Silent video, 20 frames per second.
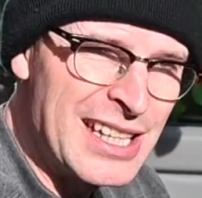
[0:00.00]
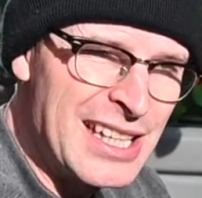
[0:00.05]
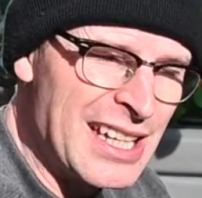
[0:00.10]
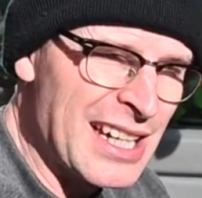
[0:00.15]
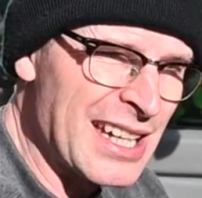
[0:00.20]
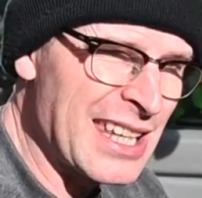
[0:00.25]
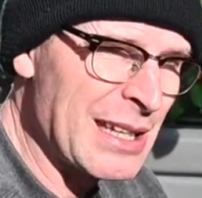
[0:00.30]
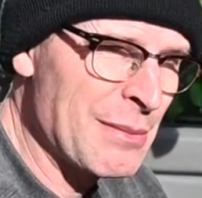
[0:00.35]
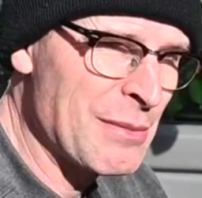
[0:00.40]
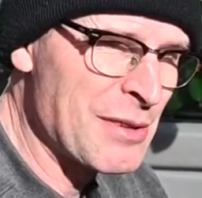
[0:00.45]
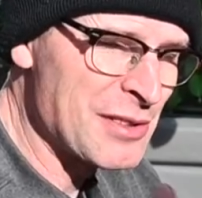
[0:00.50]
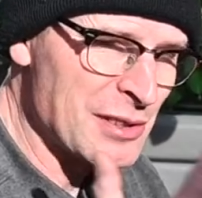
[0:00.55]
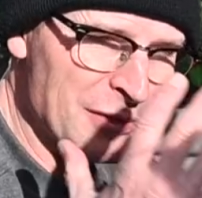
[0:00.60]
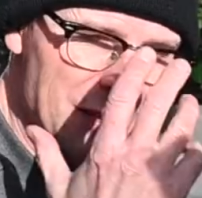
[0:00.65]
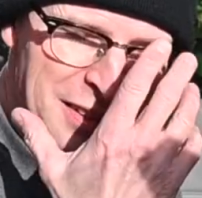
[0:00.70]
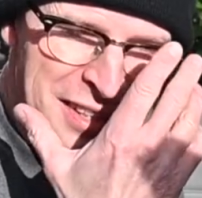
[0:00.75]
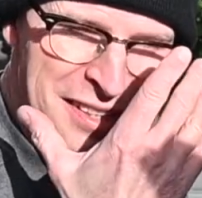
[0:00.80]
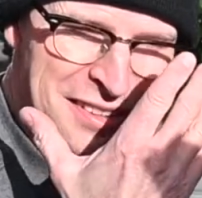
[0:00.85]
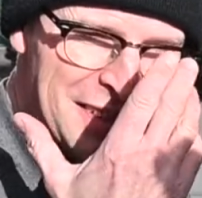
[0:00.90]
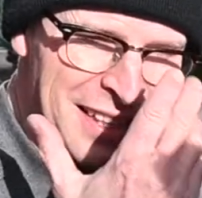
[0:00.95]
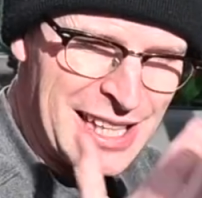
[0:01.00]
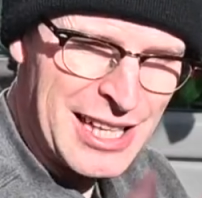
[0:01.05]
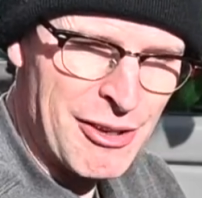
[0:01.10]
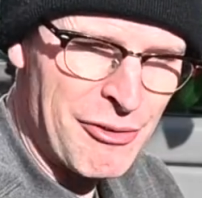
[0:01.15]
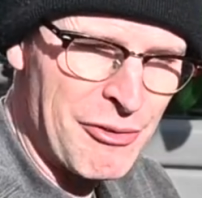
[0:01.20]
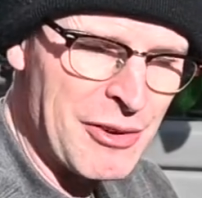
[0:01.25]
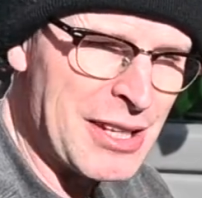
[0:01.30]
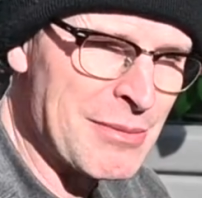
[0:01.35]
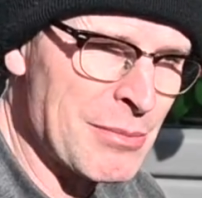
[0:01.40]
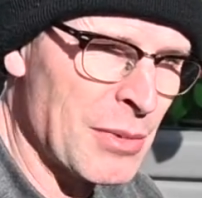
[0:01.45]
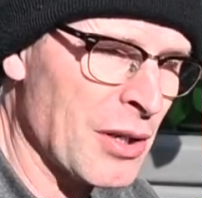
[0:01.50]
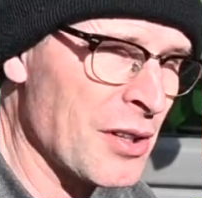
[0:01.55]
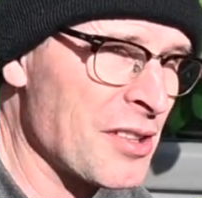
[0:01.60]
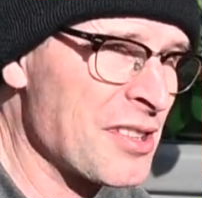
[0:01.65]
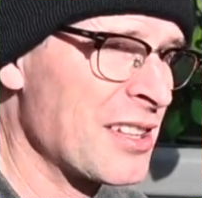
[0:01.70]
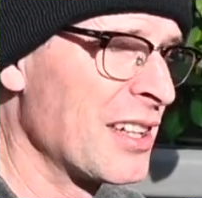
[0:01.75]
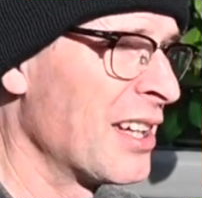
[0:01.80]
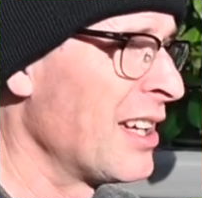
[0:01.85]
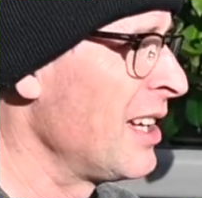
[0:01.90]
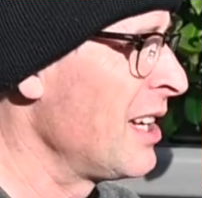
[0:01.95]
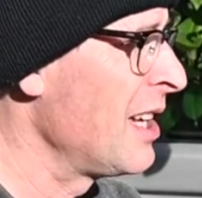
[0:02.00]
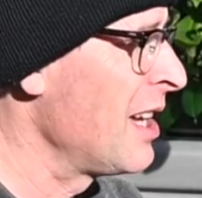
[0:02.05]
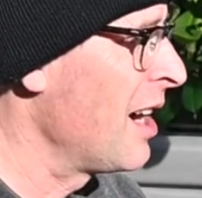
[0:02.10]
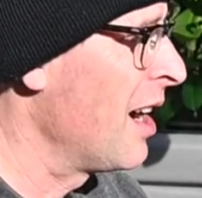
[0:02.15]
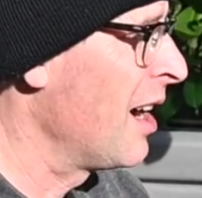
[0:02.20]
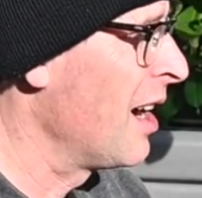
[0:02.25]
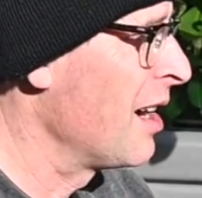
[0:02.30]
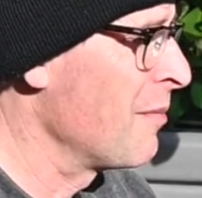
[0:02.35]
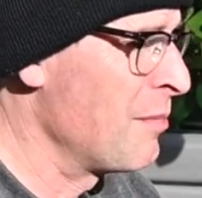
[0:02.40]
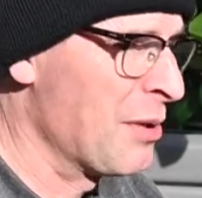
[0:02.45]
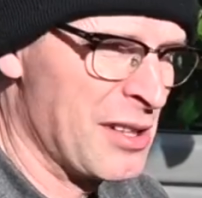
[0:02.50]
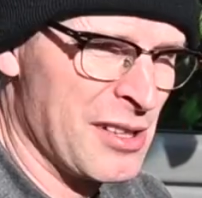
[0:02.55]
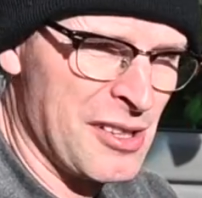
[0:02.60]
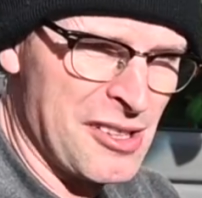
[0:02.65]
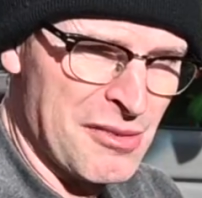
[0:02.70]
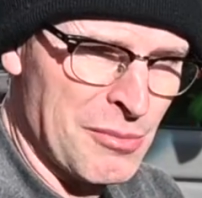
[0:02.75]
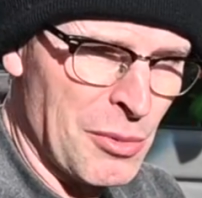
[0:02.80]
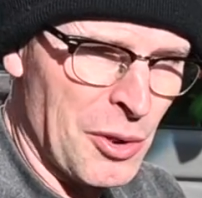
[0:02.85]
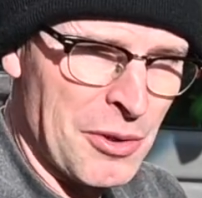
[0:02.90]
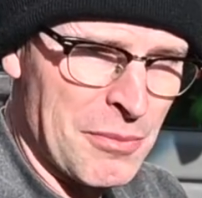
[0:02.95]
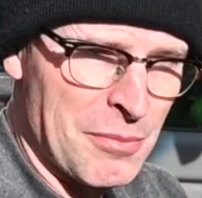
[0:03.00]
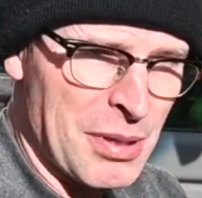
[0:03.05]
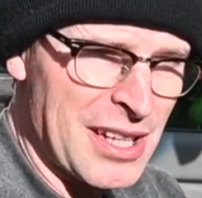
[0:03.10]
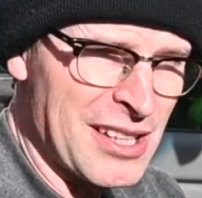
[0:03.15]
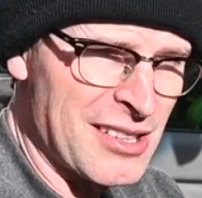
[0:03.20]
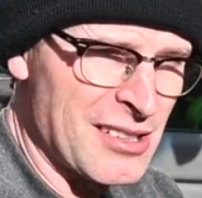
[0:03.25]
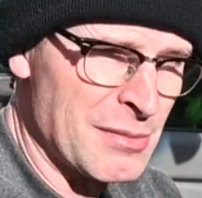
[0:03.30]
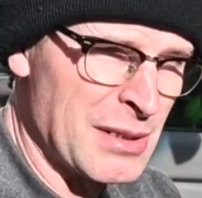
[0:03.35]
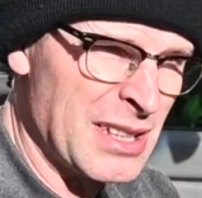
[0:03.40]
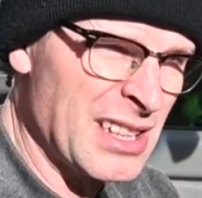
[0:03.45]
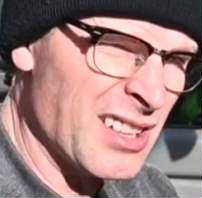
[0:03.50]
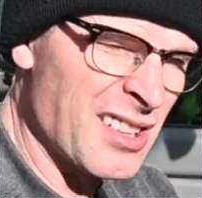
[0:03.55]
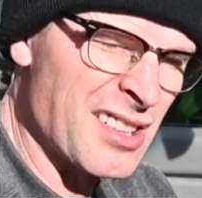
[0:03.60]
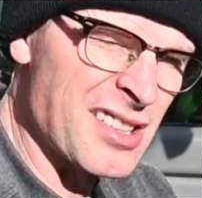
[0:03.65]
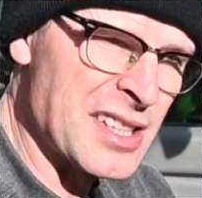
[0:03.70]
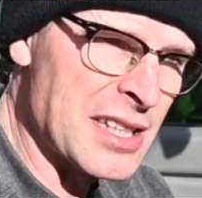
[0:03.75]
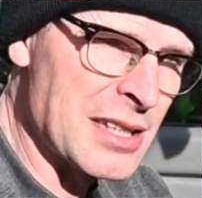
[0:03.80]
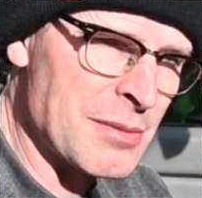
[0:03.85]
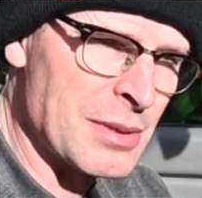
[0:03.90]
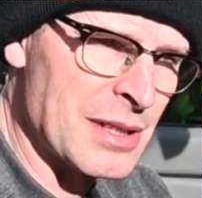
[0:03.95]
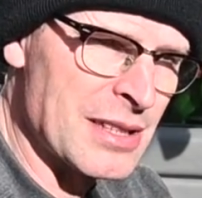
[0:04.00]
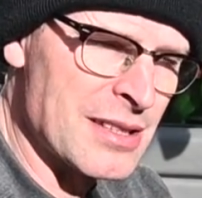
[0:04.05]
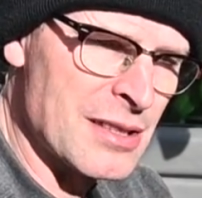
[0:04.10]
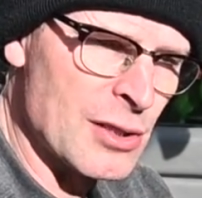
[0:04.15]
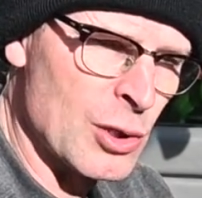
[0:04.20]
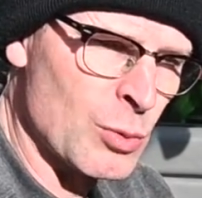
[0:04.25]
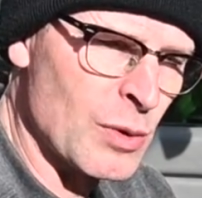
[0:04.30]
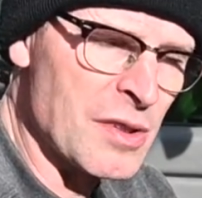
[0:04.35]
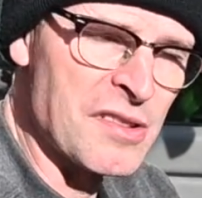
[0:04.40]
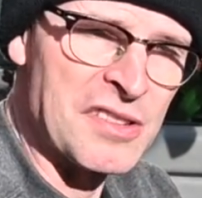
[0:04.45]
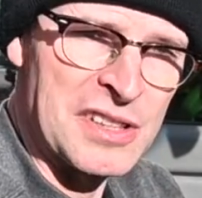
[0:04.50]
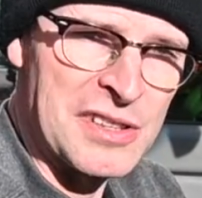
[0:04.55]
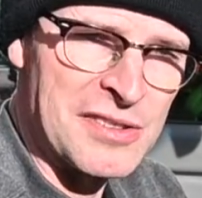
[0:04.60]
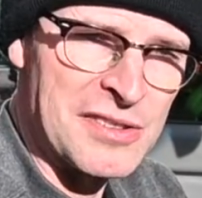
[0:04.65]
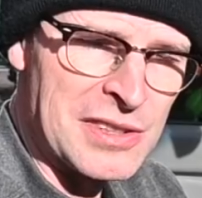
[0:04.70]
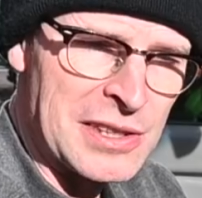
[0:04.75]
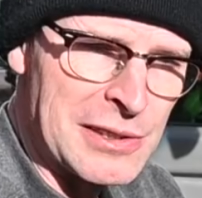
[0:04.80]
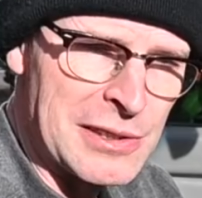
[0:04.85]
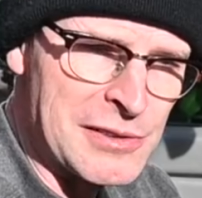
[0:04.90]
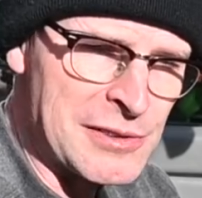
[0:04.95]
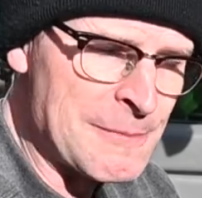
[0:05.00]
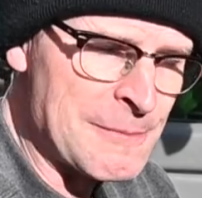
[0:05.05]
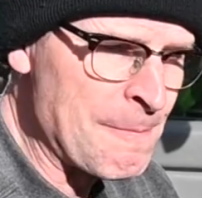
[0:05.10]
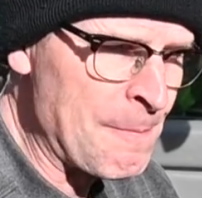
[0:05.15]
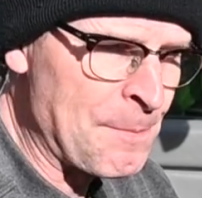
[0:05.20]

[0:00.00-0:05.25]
and get myself a decent air feed mask because the modern paints are a bit nasty compared to the old ones I used to use.